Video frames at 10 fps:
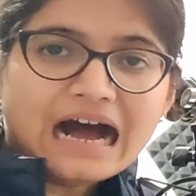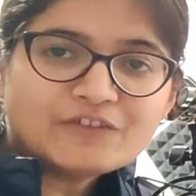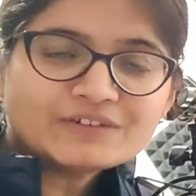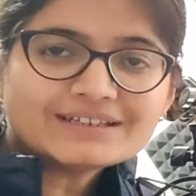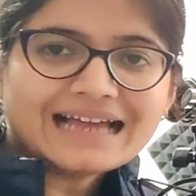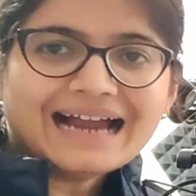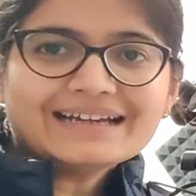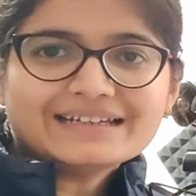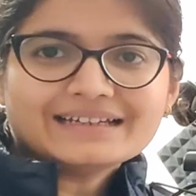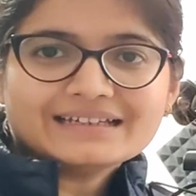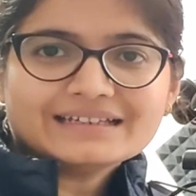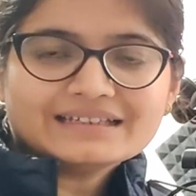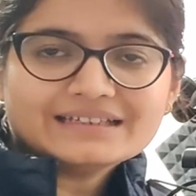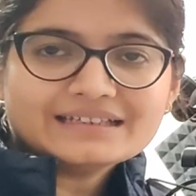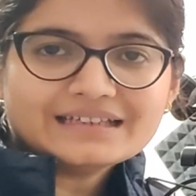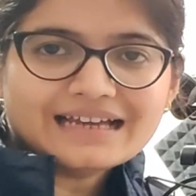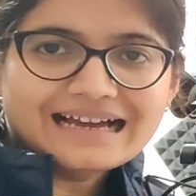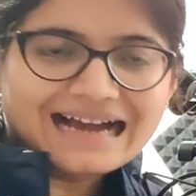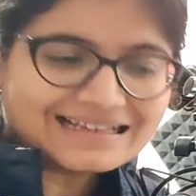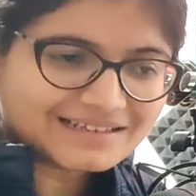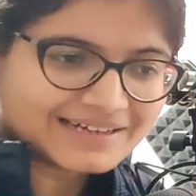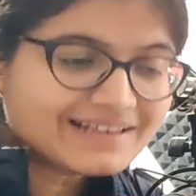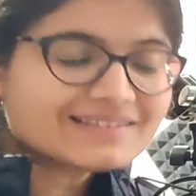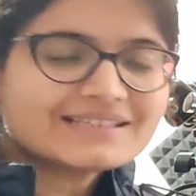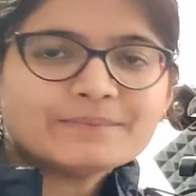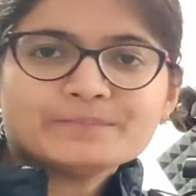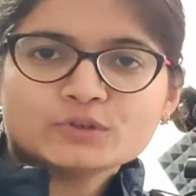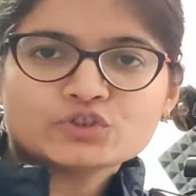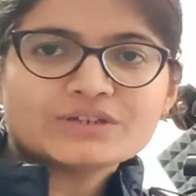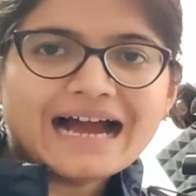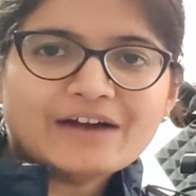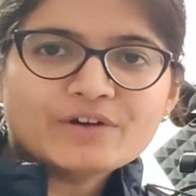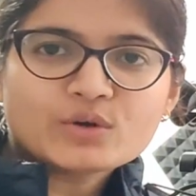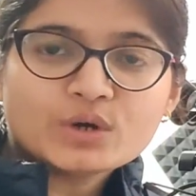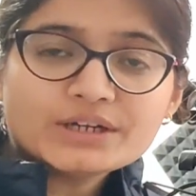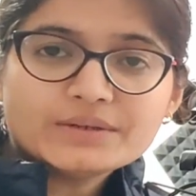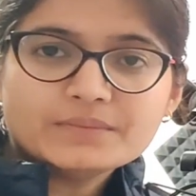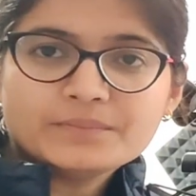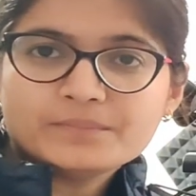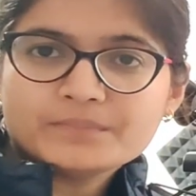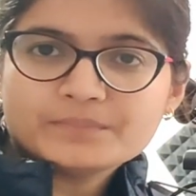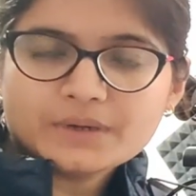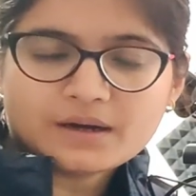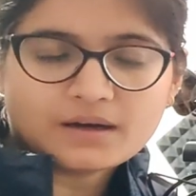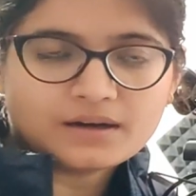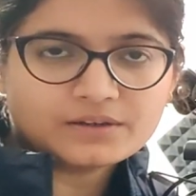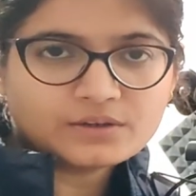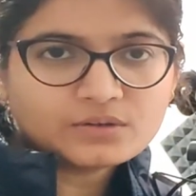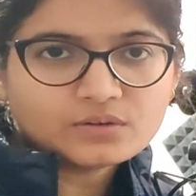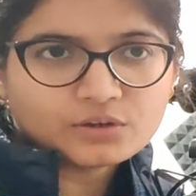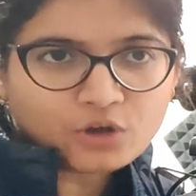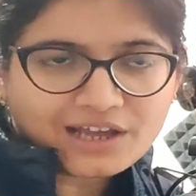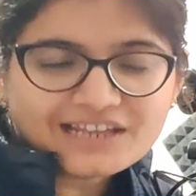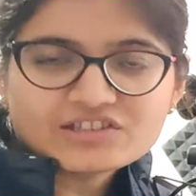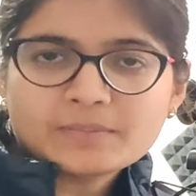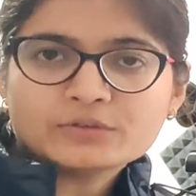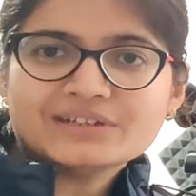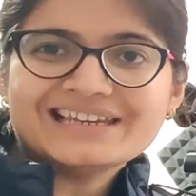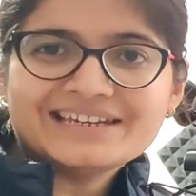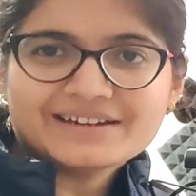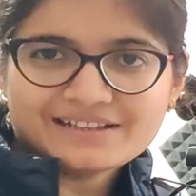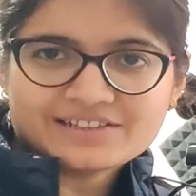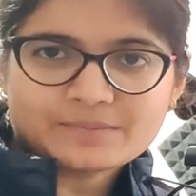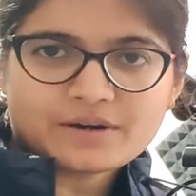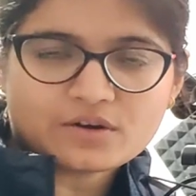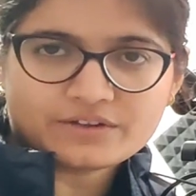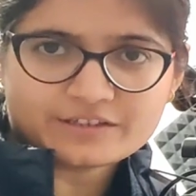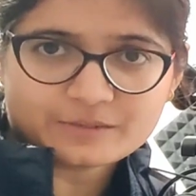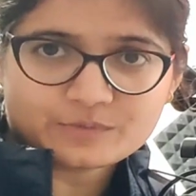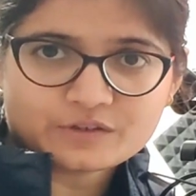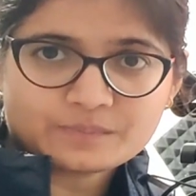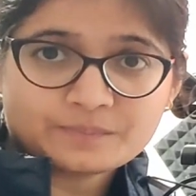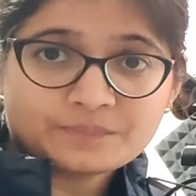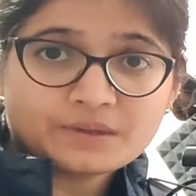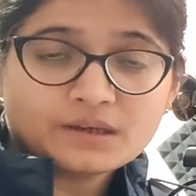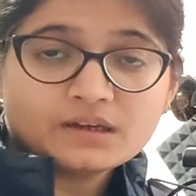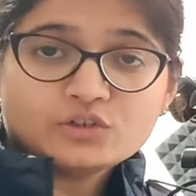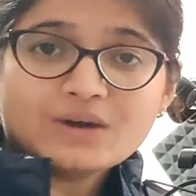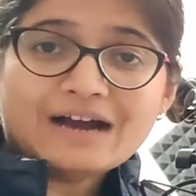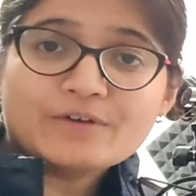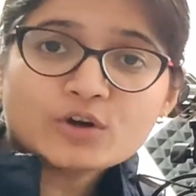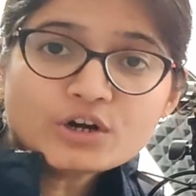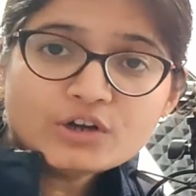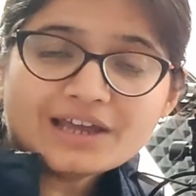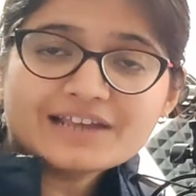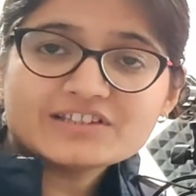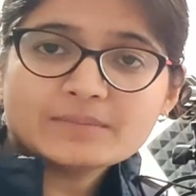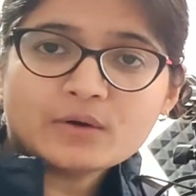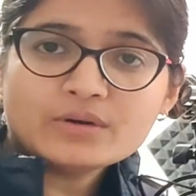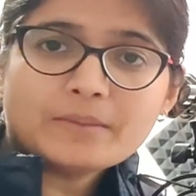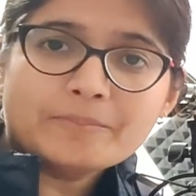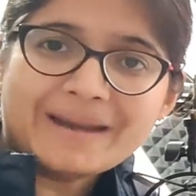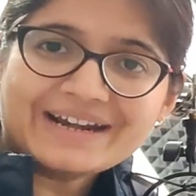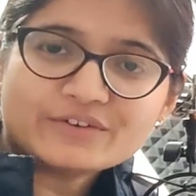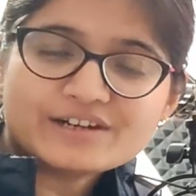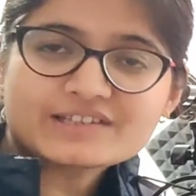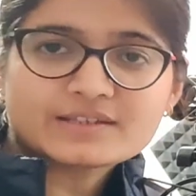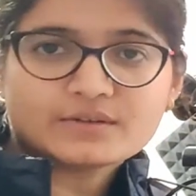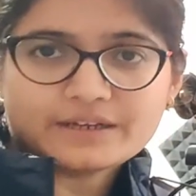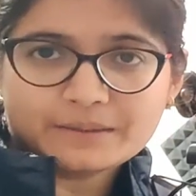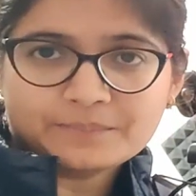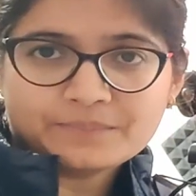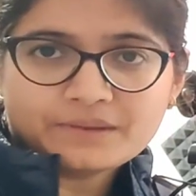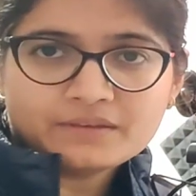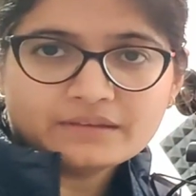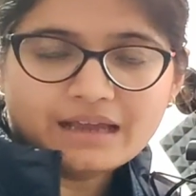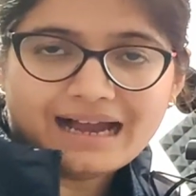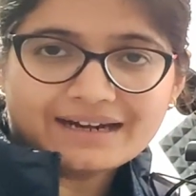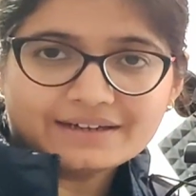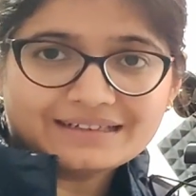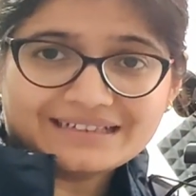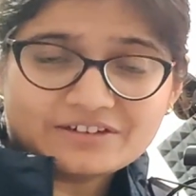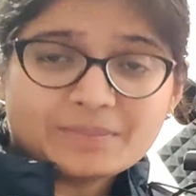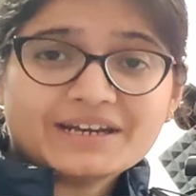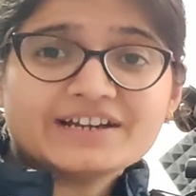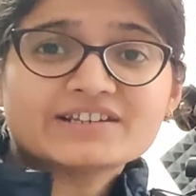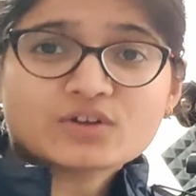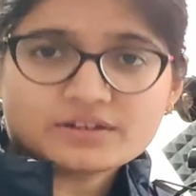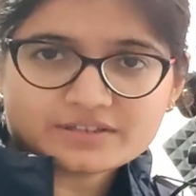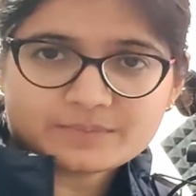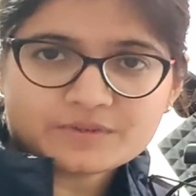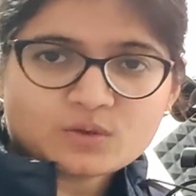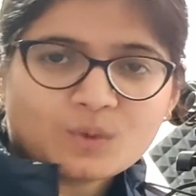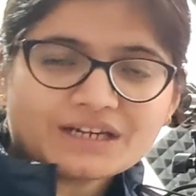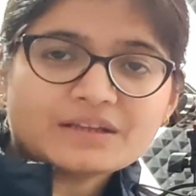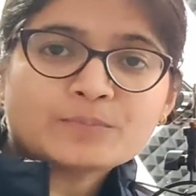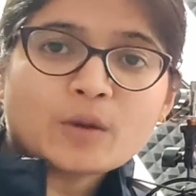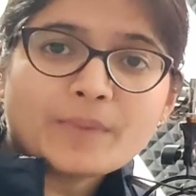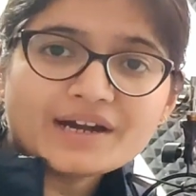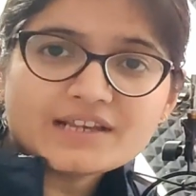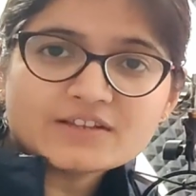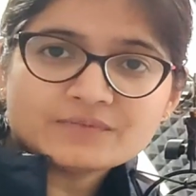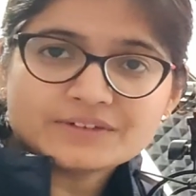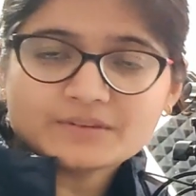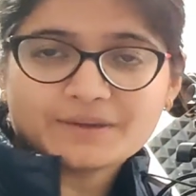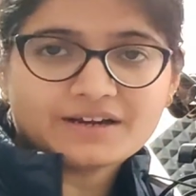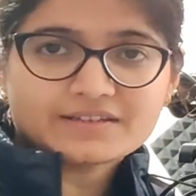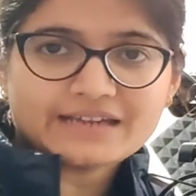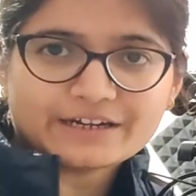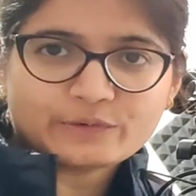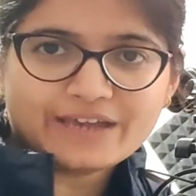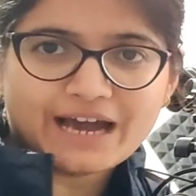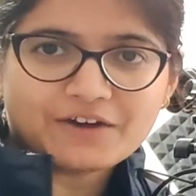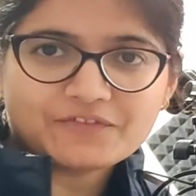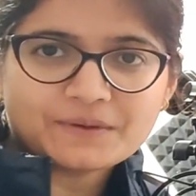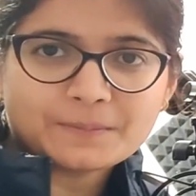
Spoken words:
After that, as a next step, you should have a good knowledge about the linear algebra concepts. You have a good knowledge about matrix theory and determinants concepts. What are the properties of determinants that we have?